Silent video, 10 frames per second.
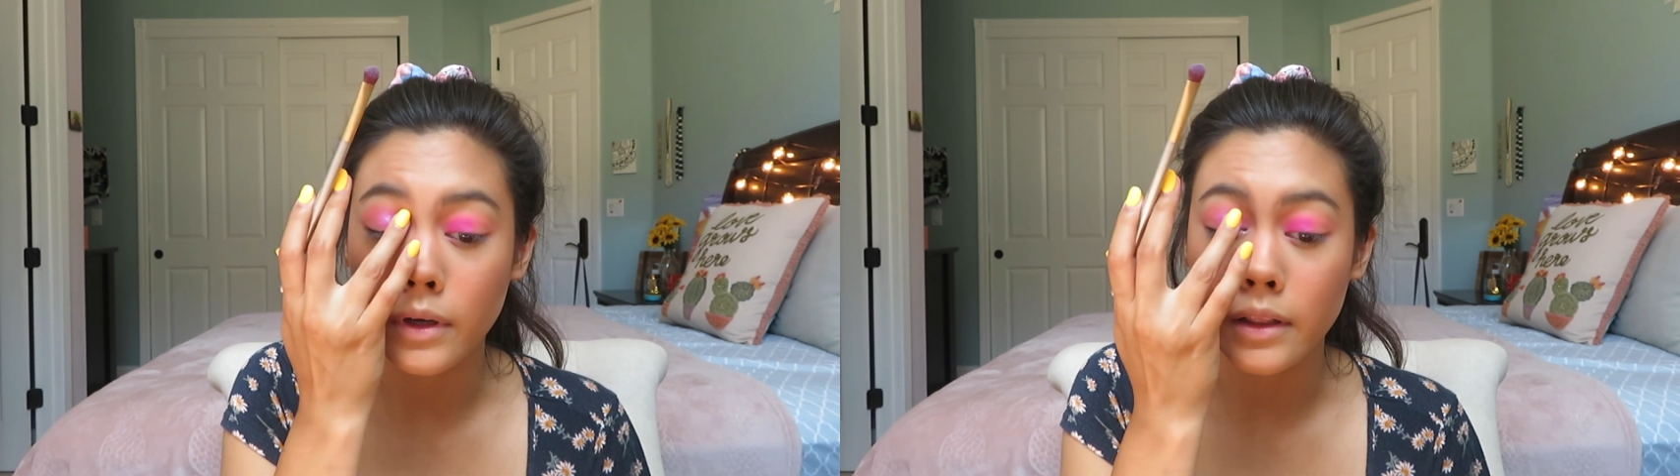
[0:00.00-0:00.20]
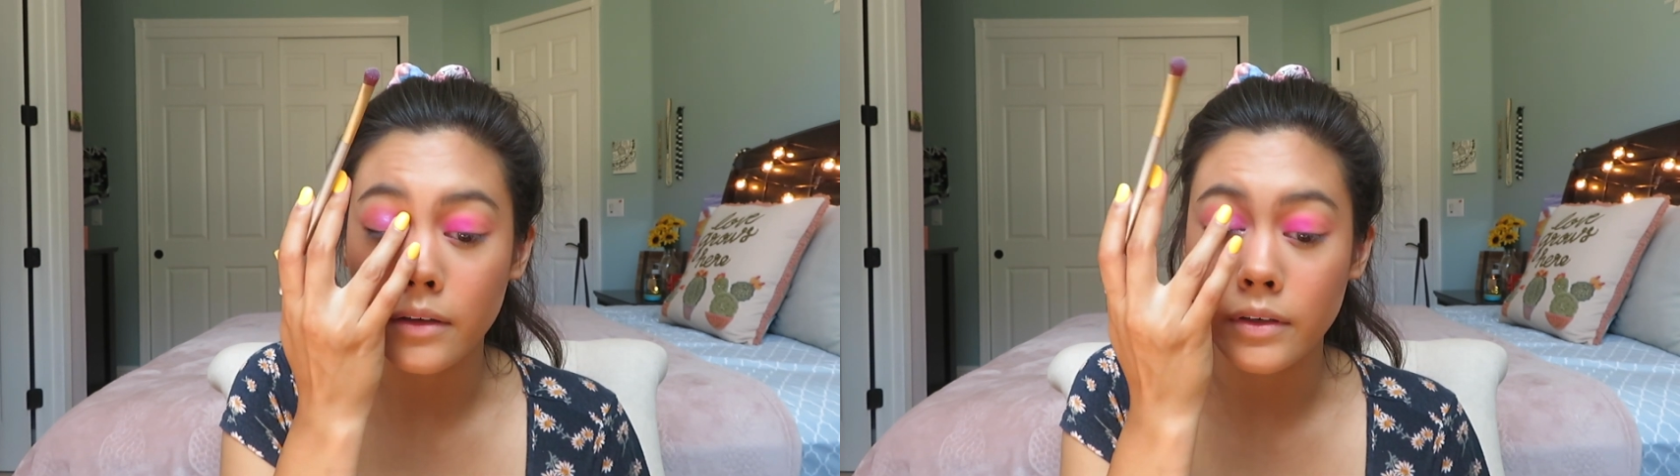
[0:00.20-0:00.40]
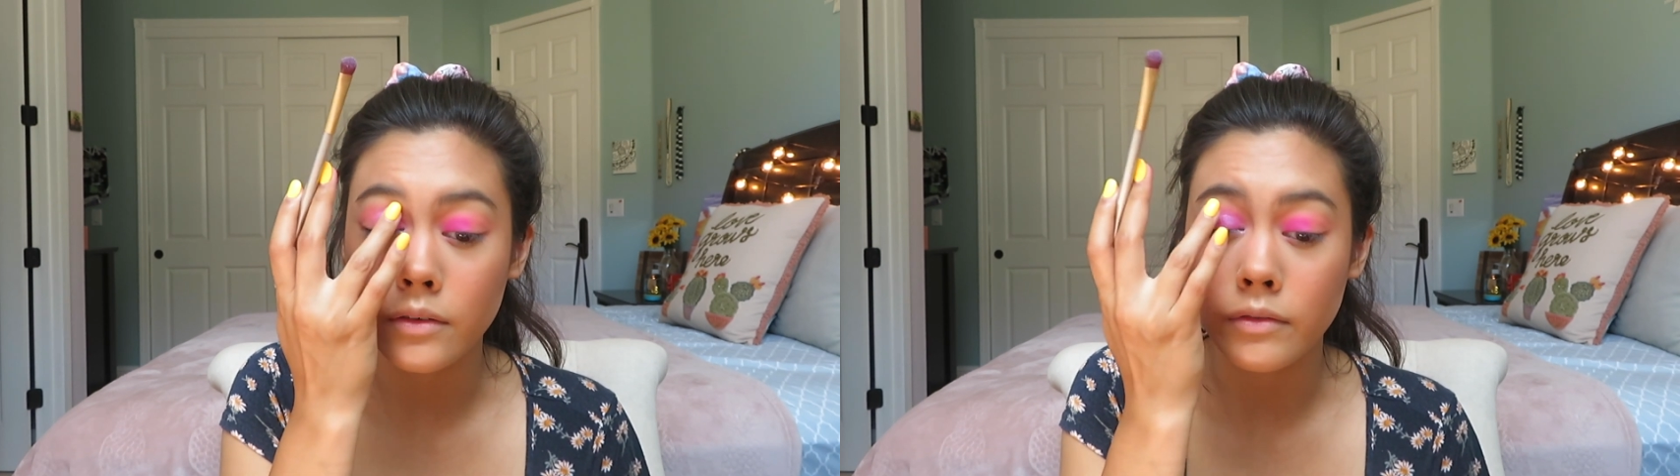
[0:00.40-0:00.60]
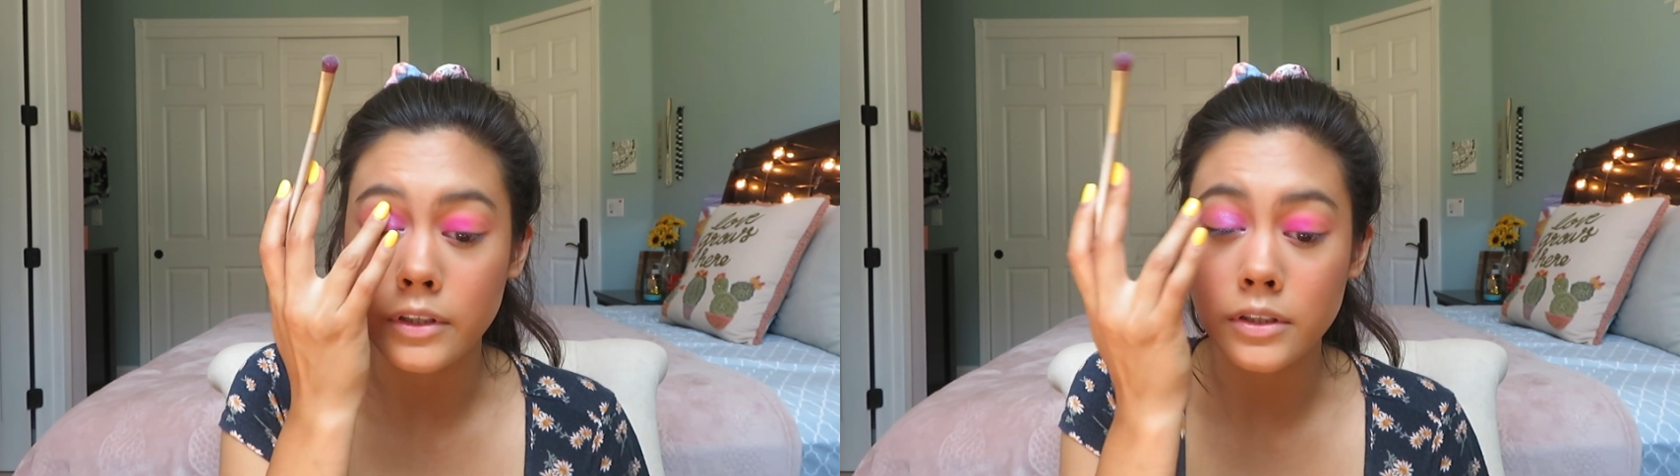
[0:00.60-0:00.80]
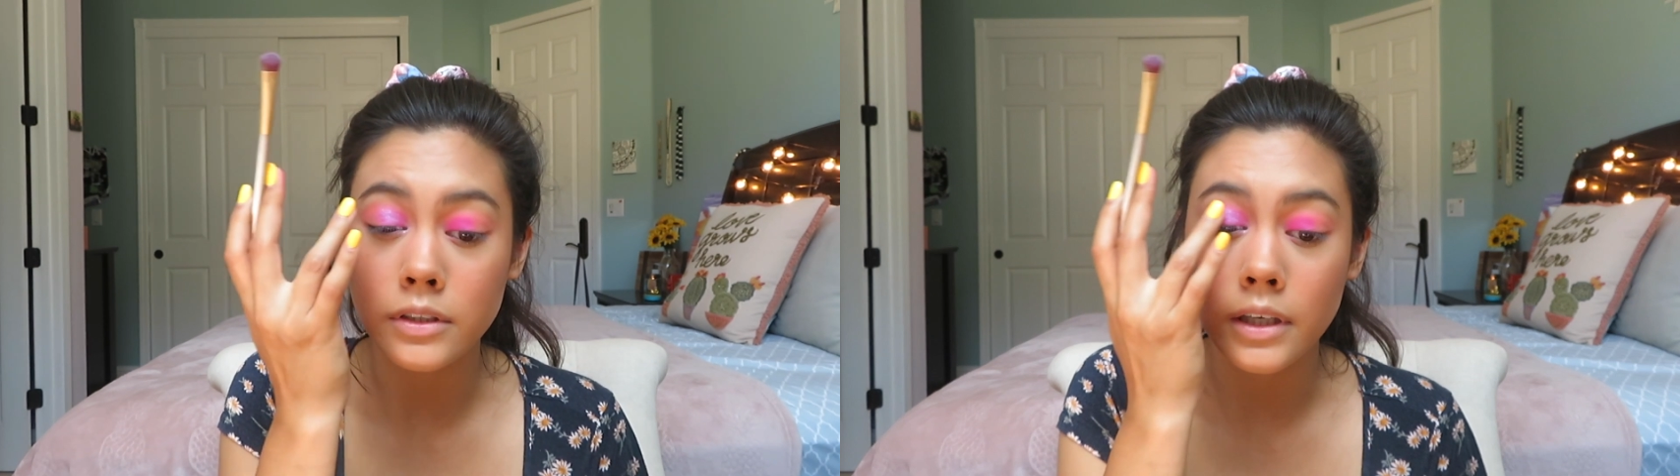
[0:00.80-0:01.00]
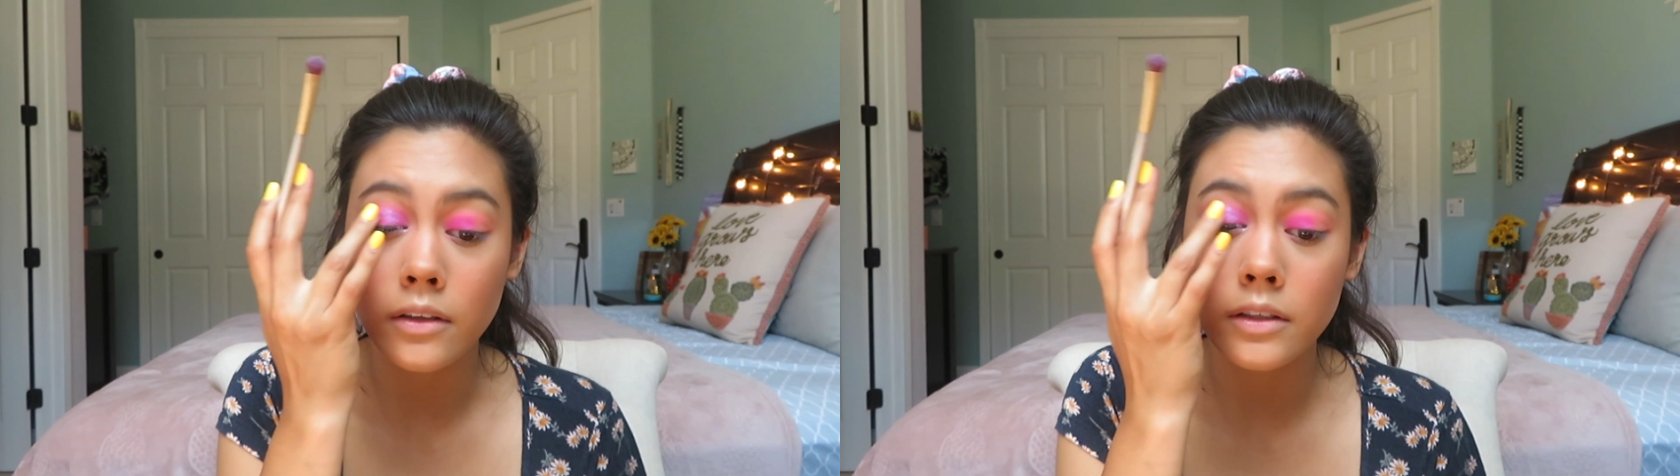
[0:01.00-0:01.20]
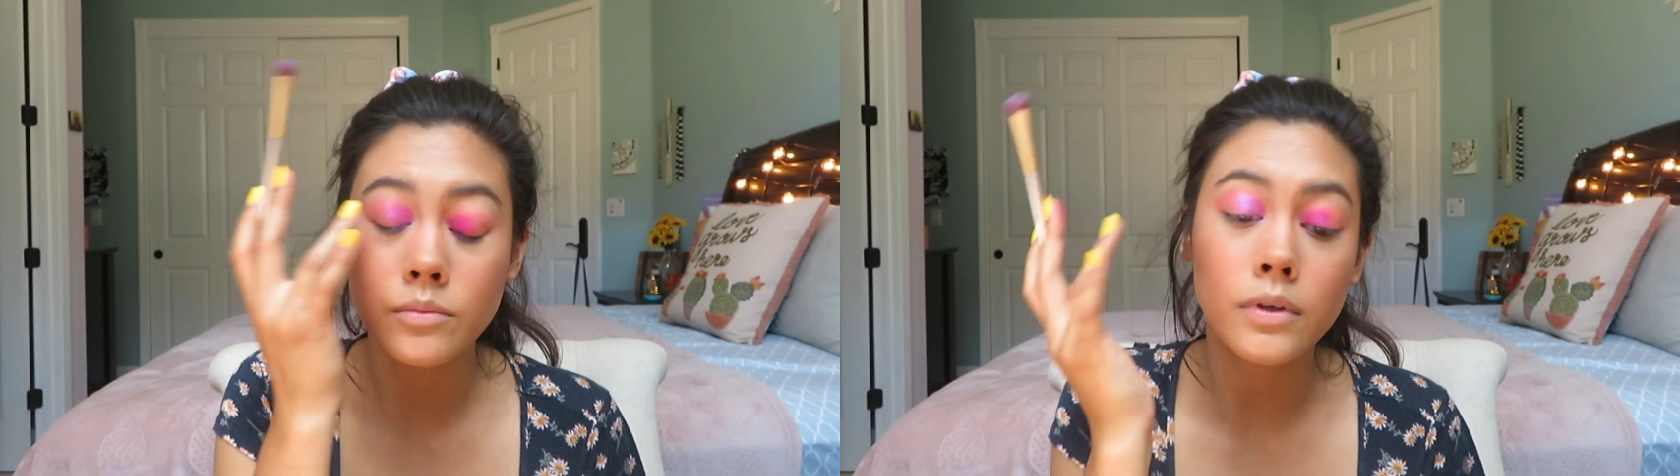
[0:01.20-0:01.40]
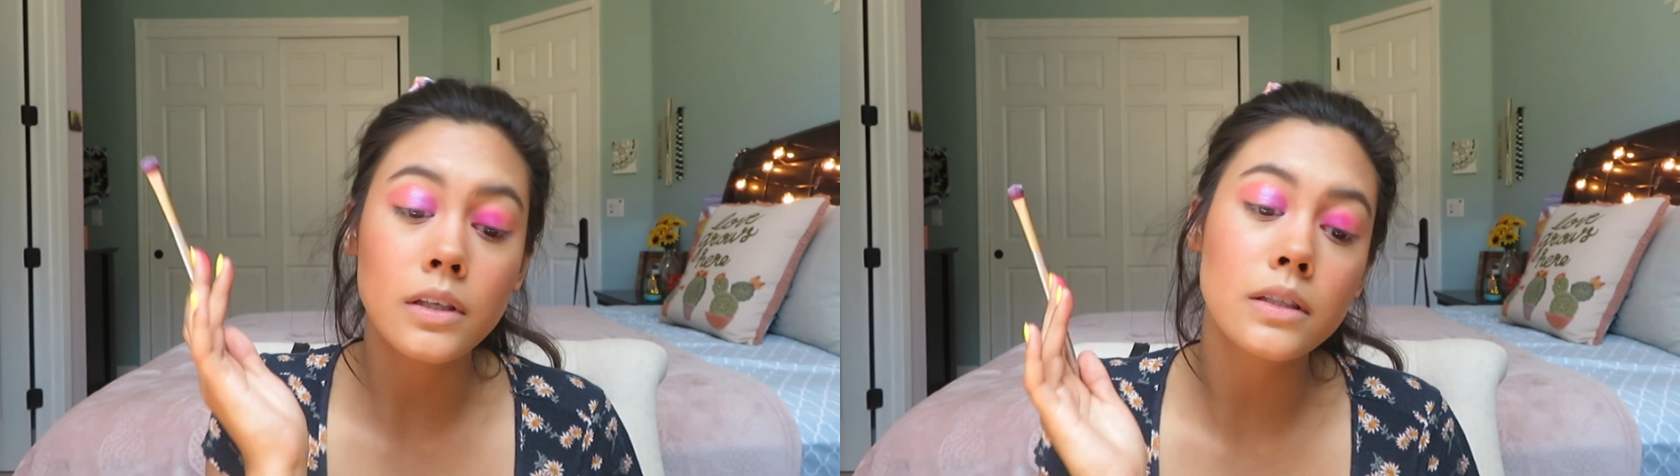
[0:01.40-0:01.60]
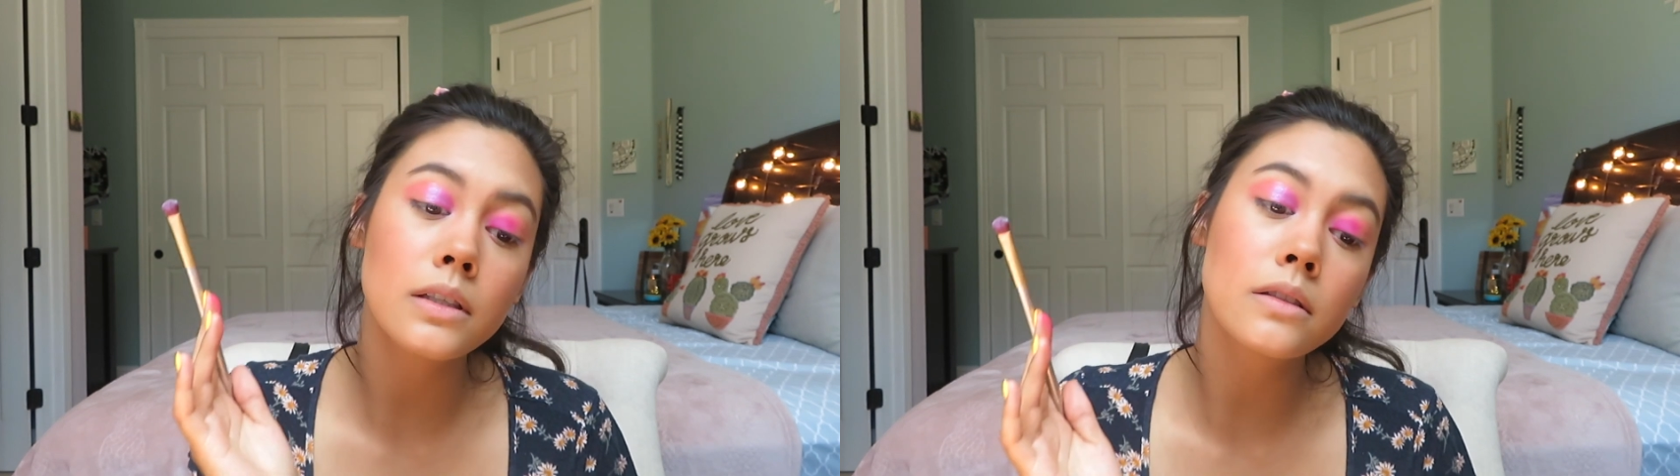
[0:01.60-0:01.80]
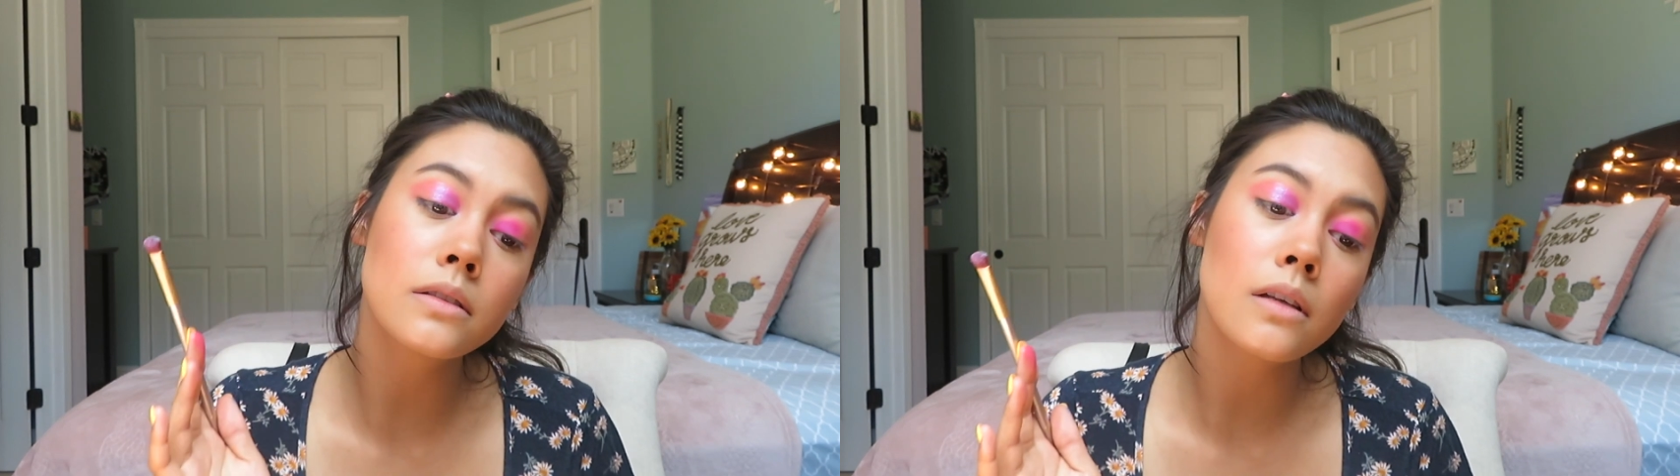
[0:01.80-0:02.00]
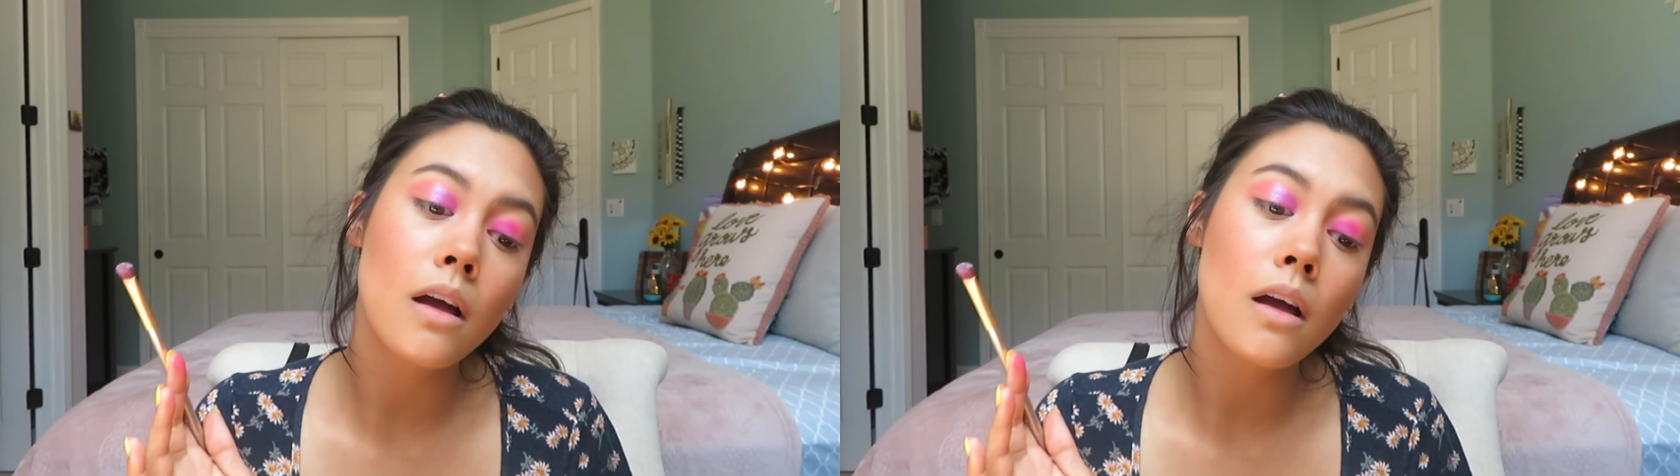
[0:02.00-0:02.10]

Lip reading: I love how versatile this product is.